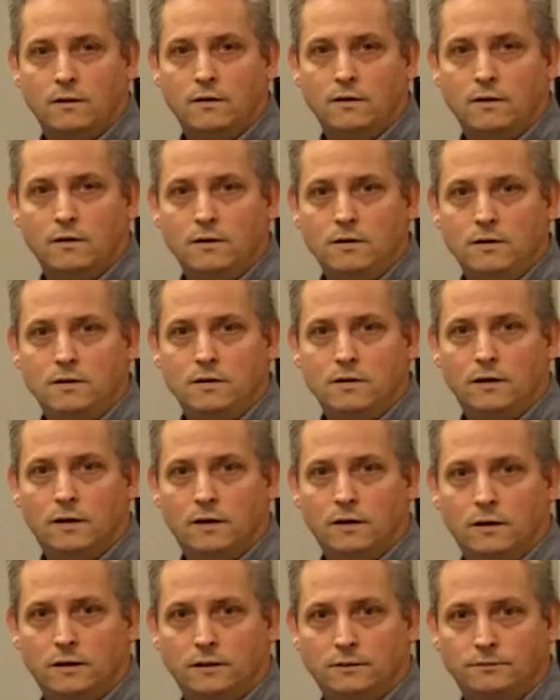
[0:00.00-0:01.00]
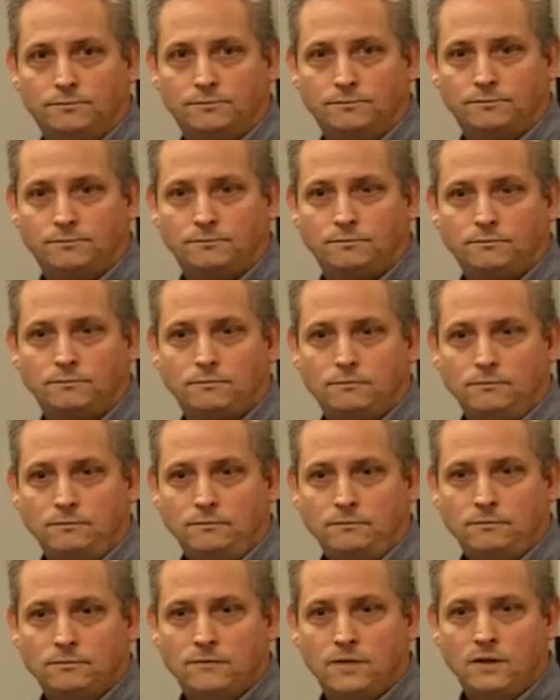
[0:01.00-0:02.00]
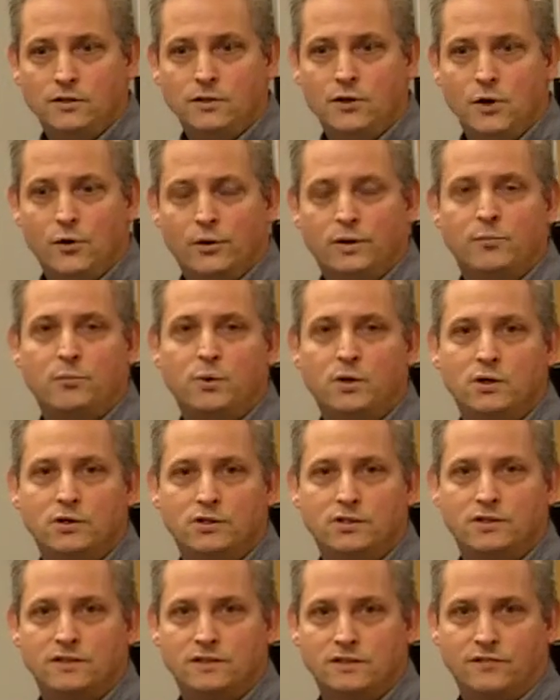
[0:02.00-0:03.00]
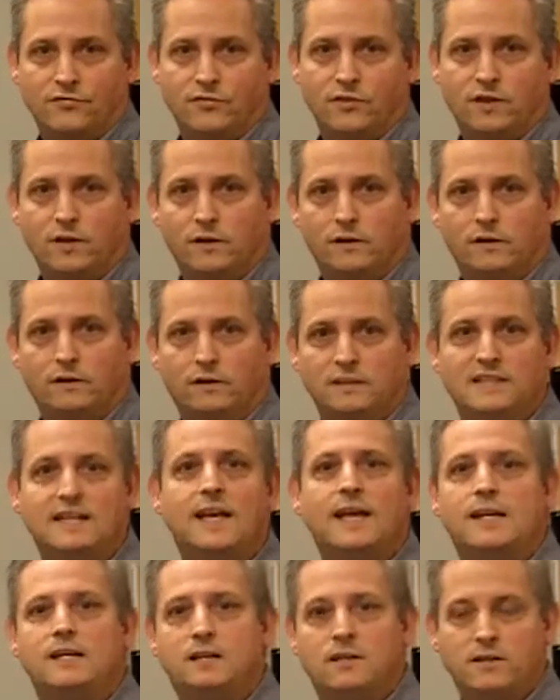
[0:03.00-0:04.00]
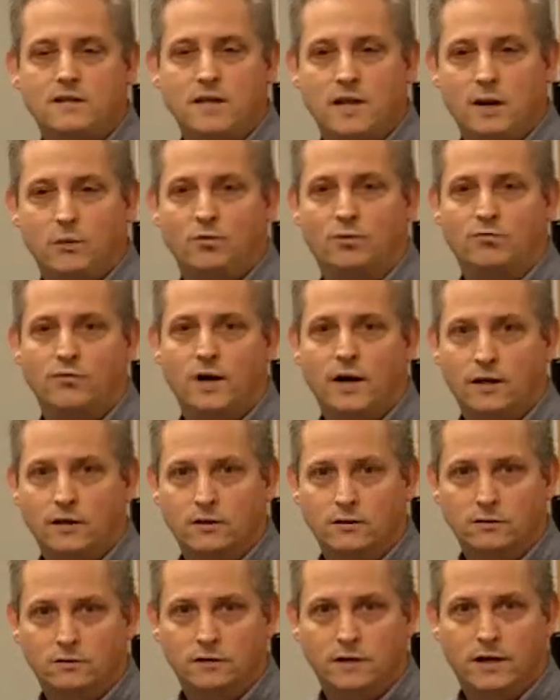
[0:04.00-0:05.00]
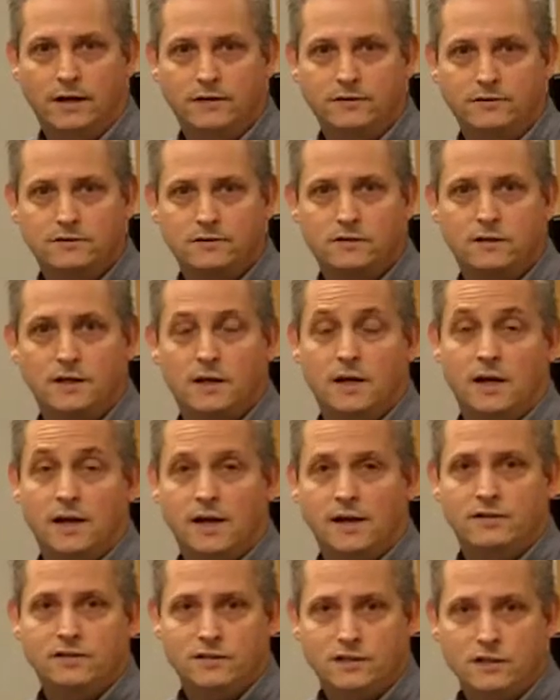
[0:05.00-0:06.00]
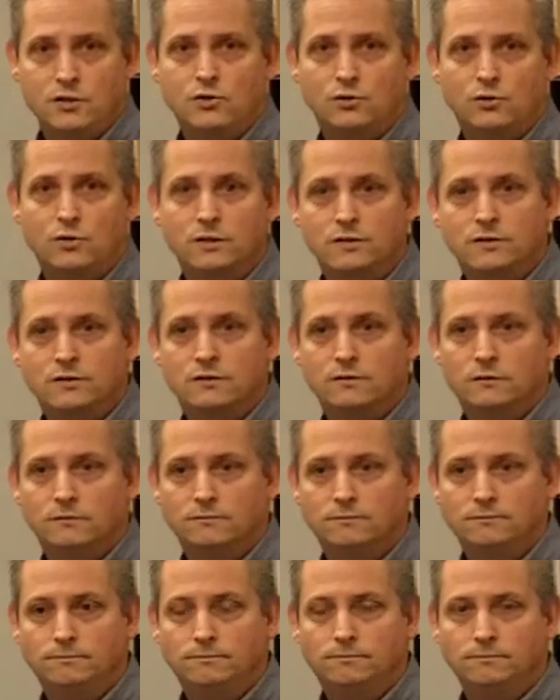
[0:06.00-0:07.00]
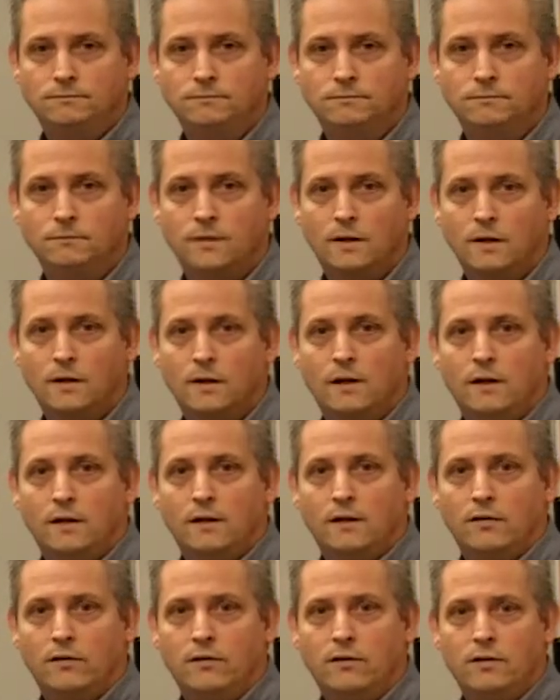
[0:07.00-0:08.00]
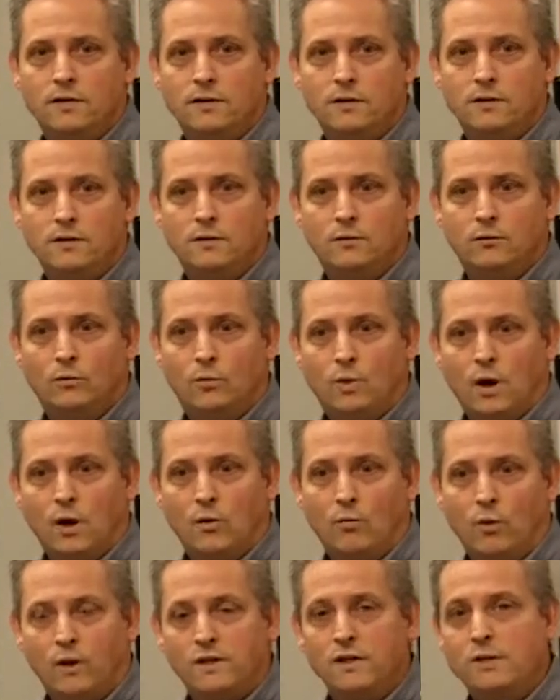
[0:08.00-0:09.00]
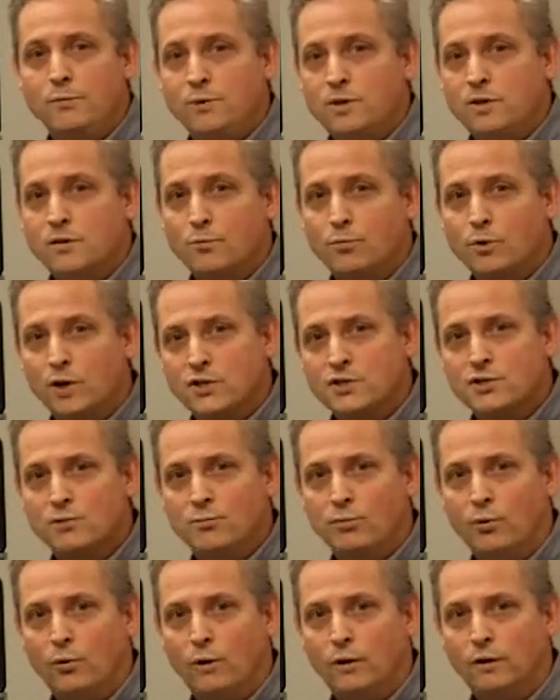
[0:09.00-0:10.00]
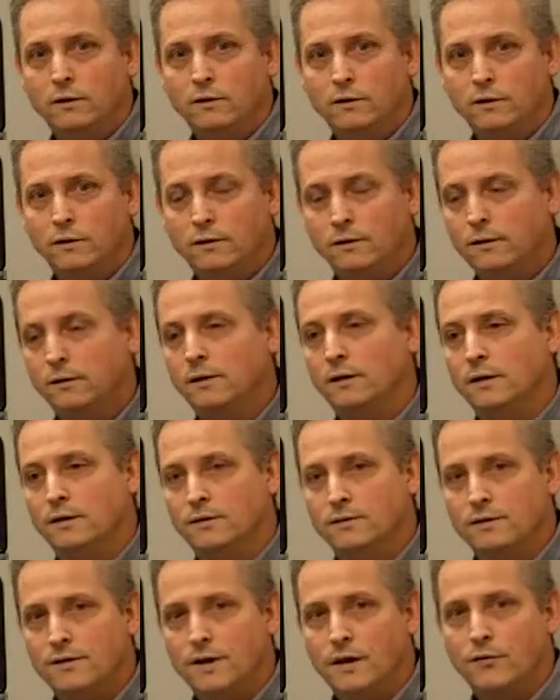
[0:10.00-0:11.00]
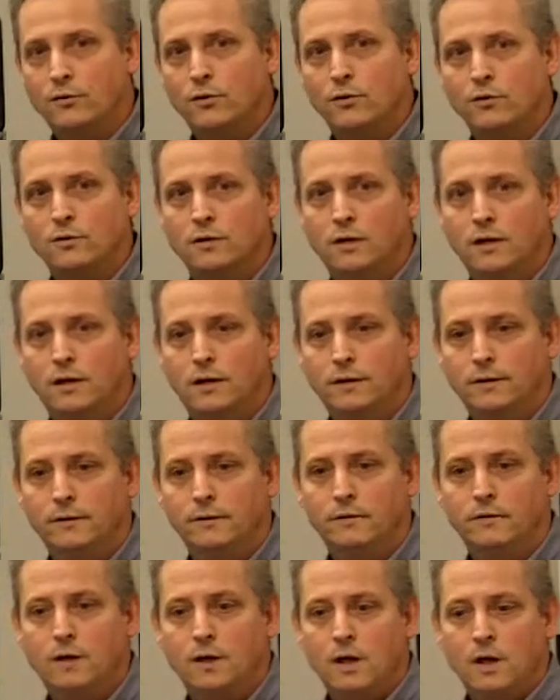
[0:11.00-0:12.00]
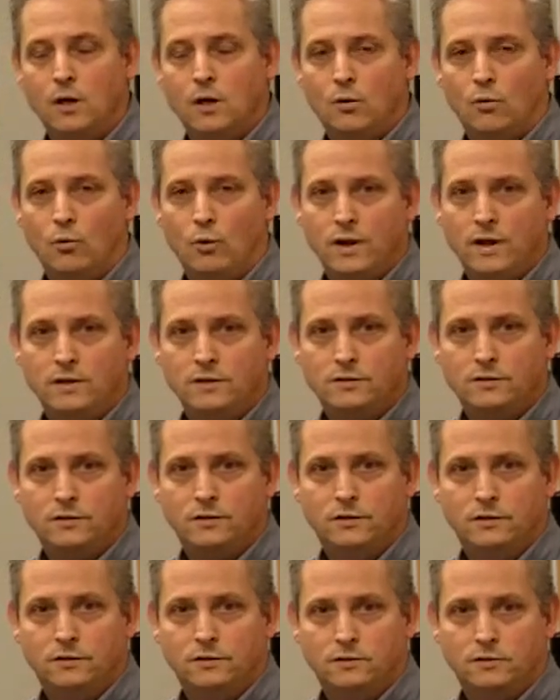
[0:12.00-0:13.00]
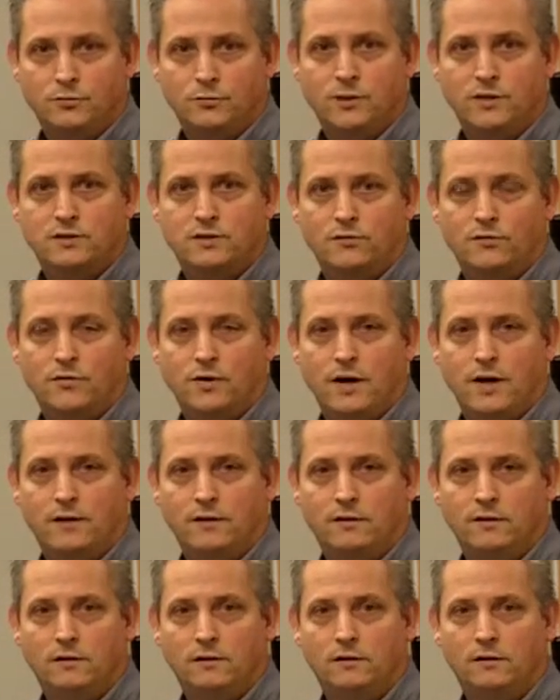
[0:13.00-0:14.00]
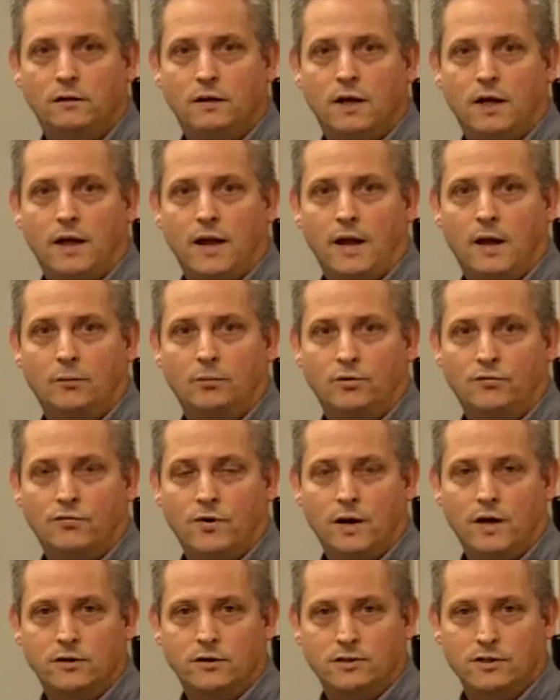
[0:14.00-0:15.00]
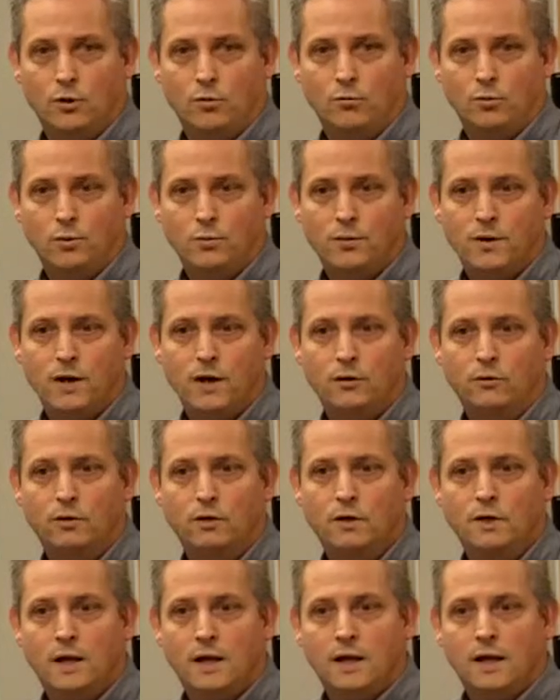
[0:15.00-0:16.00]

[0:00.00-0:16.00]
It appears as if the gain of the amplifier has decreased. The 1 dB compression point is another way to specify the amplifier's output power.